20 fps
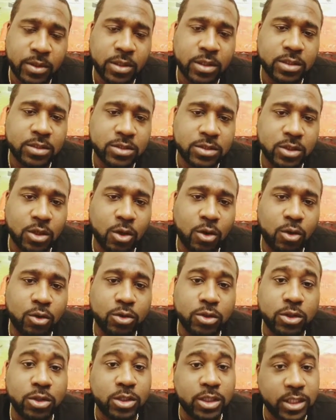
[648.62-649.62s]
So
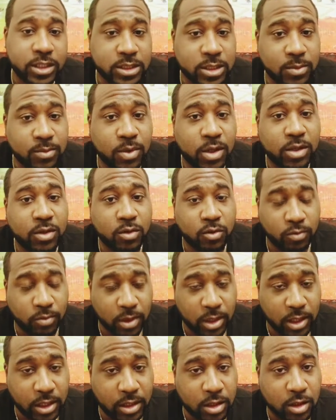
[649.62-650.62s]
you need someone who
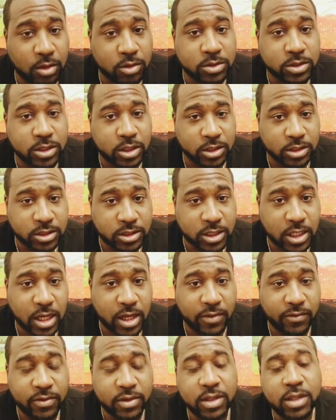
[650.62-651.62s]
really knows their
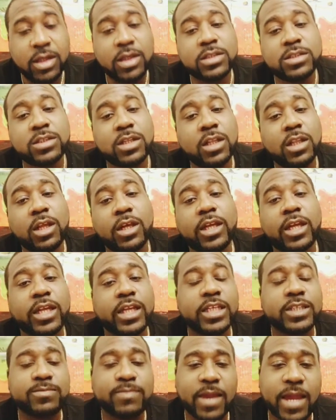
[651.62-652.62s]
stuff to look at
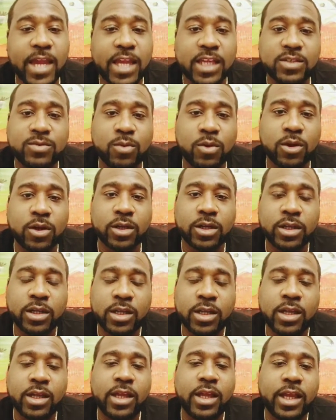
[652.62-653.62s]
his past work
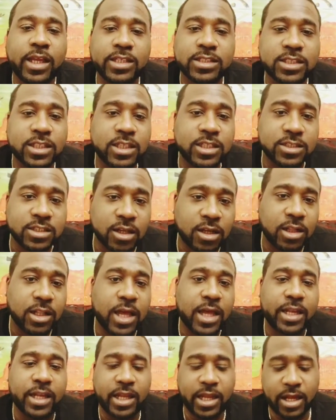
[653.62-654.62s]
and see is there a
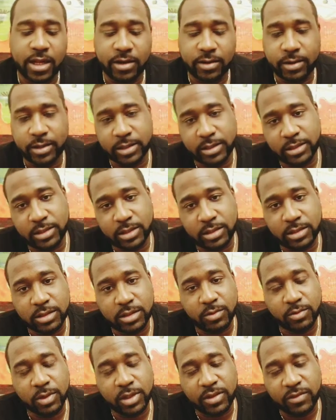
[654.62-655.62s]
lot of errors
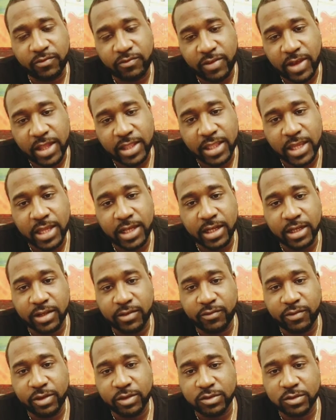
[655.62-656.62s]
to really vet that
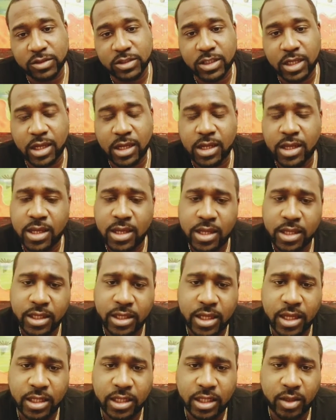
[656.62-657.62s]
individual. Say,
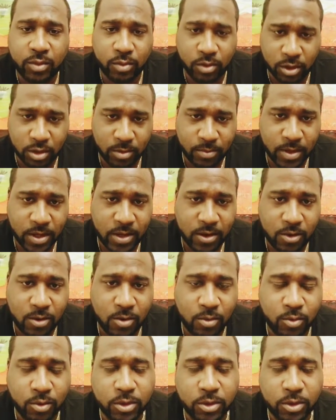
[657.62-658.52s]
can they work on my home?